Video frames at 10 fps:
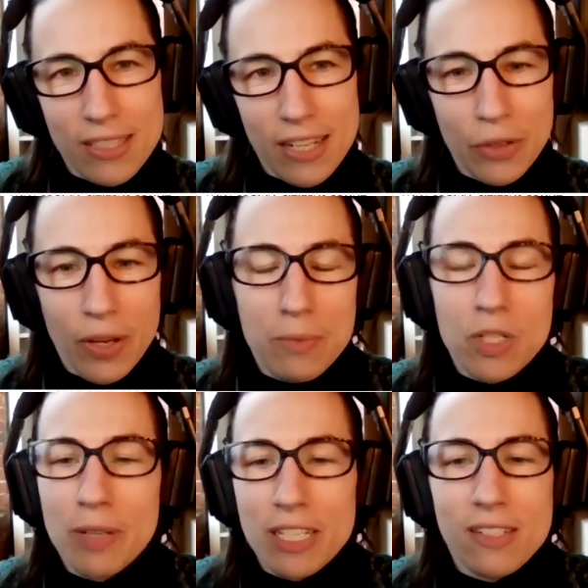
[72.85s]
a New
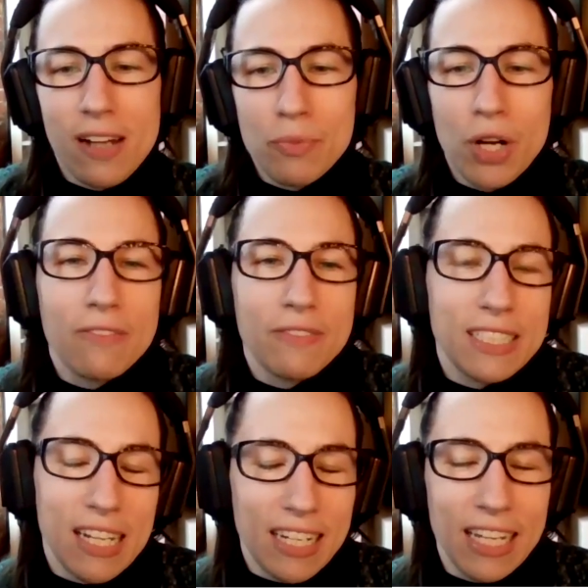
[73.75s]
Hampshire-based nonprofit
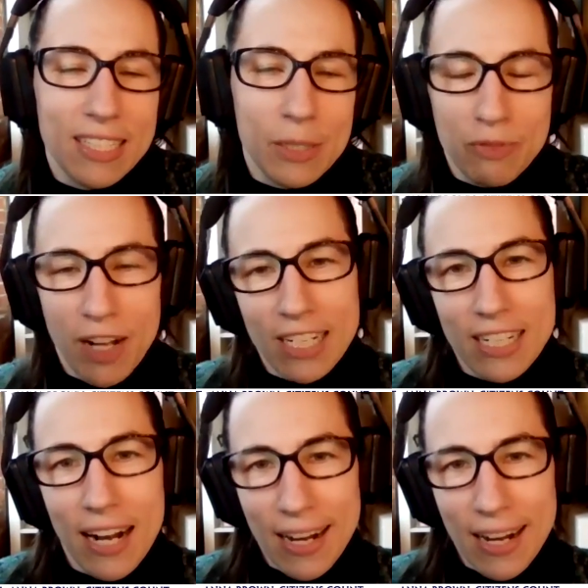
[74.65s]
dedicated to providing